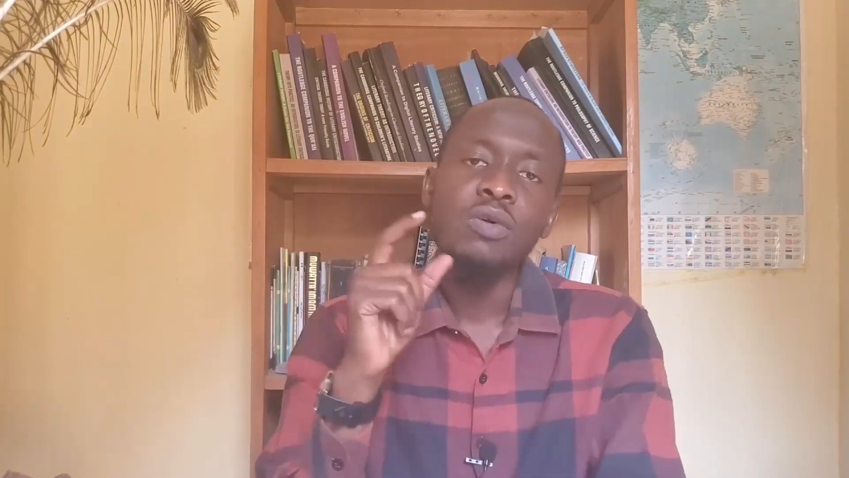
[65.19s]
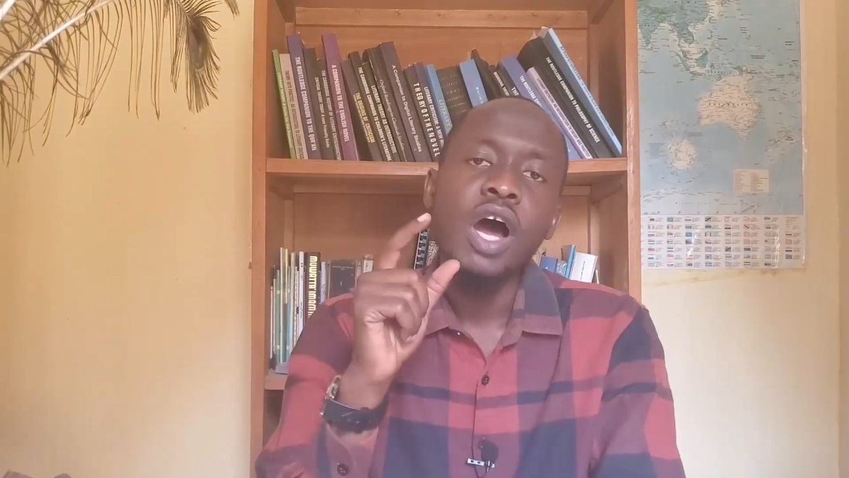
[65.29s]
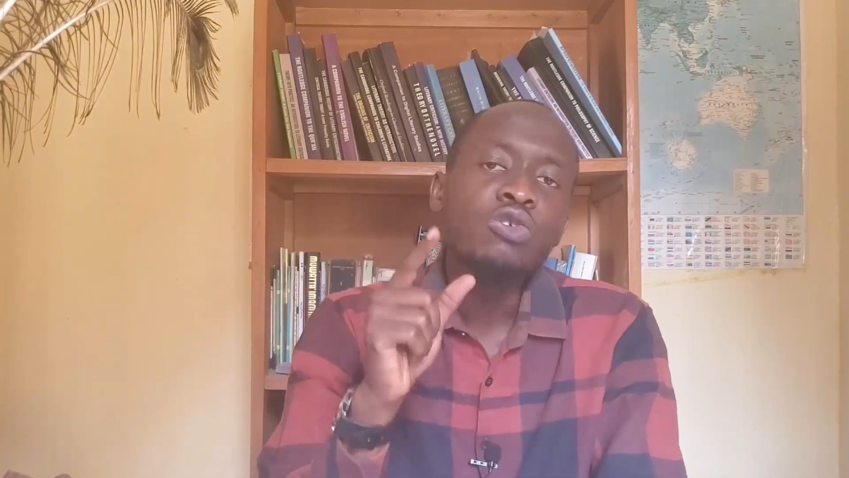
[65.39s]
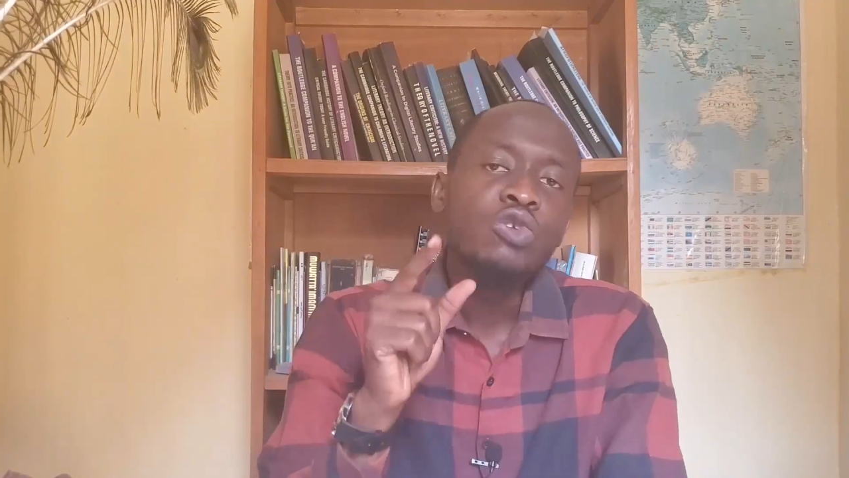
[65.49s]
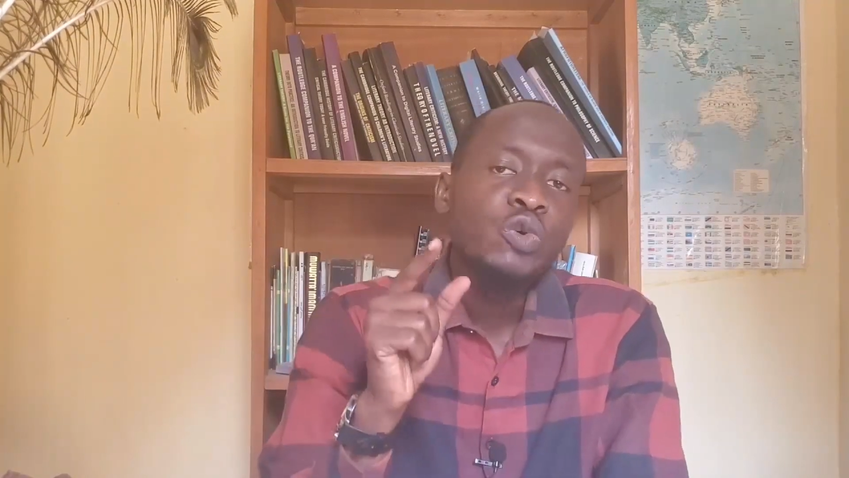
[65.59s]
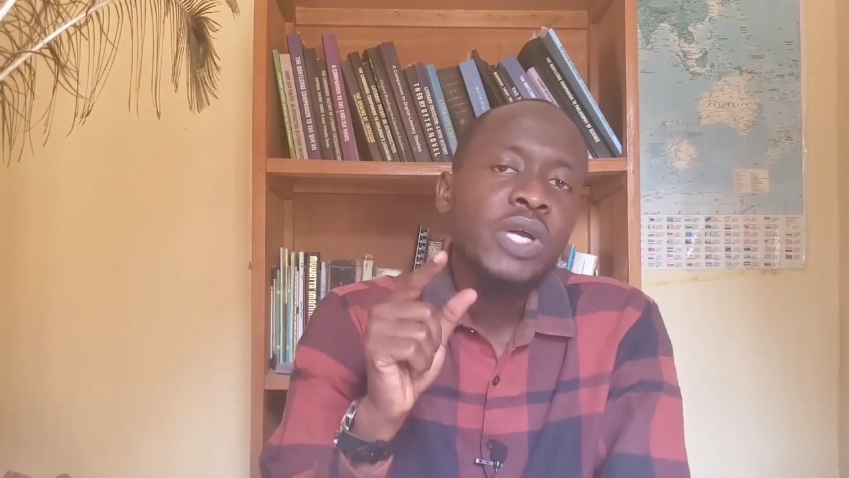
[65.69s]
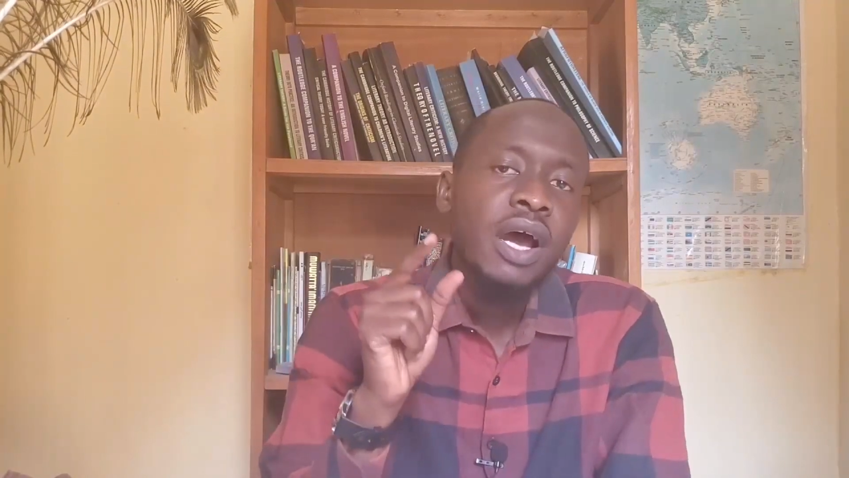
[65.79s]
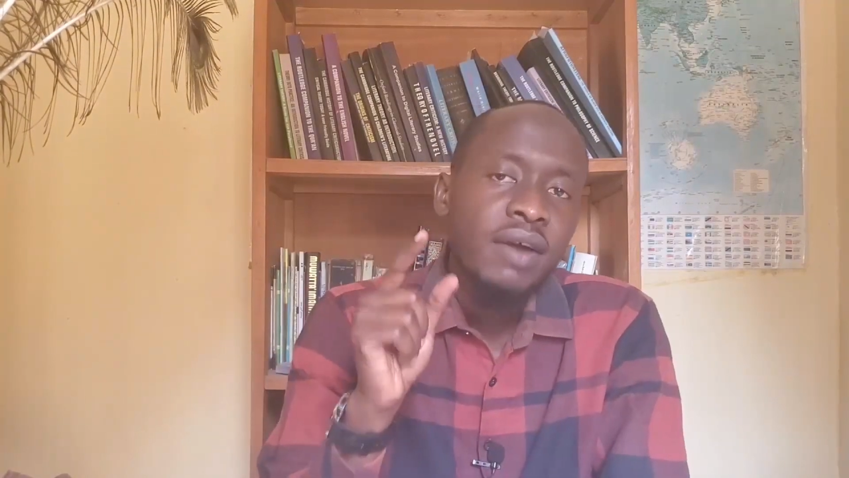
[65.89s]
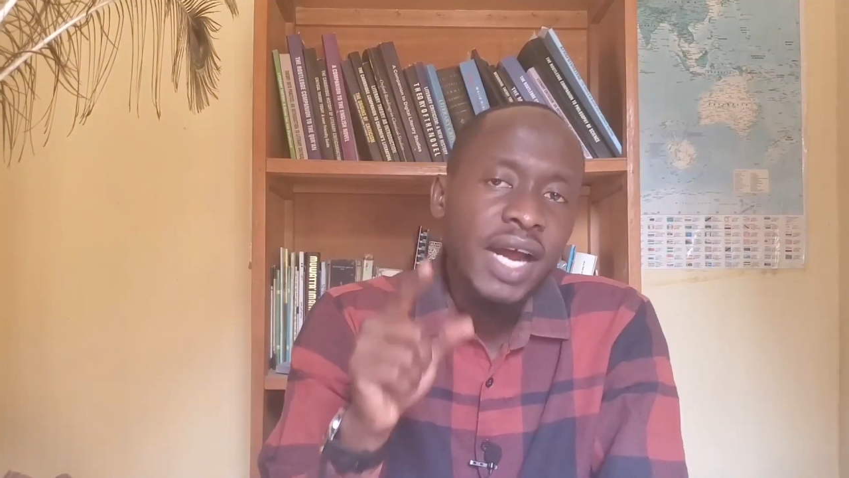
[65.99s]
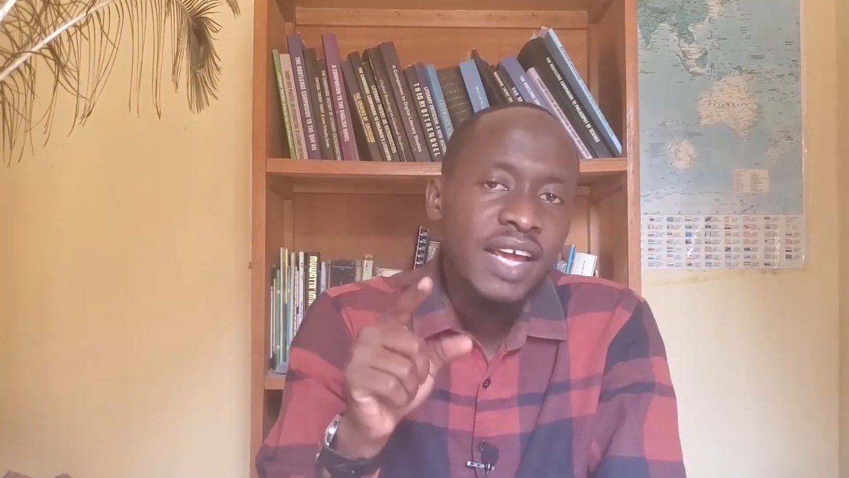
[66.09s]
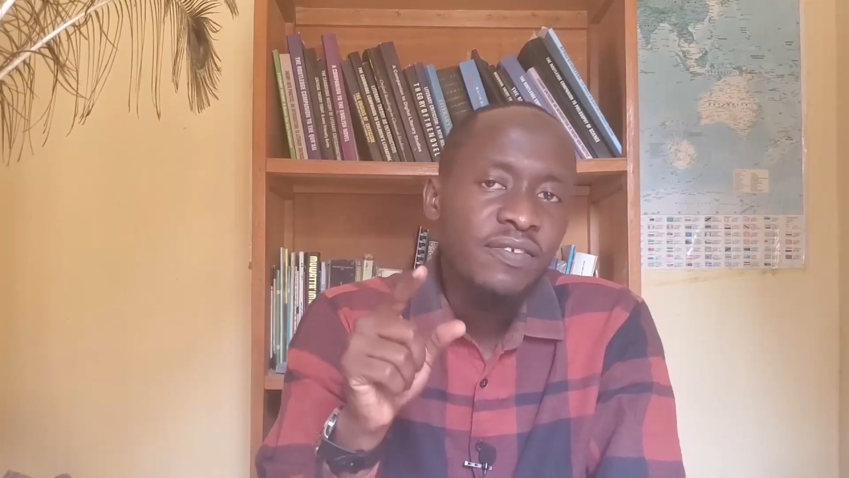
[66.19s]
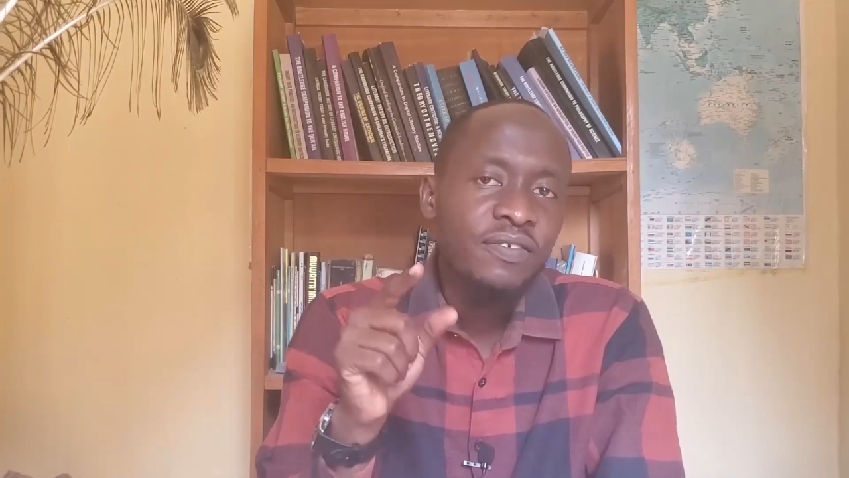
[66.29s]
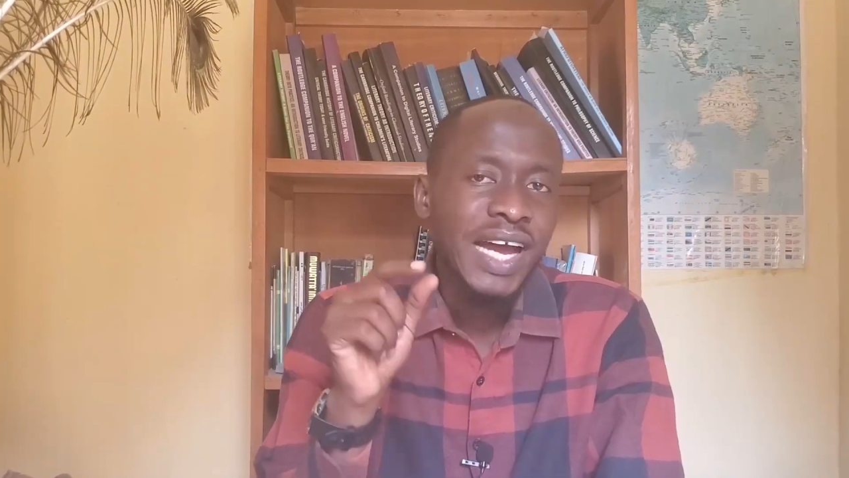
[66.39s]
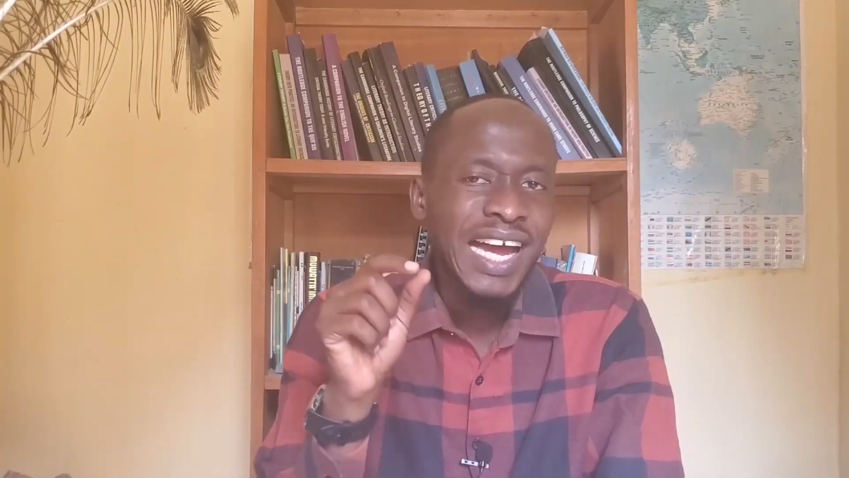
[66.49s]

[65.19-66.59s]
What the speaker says: how do we arrive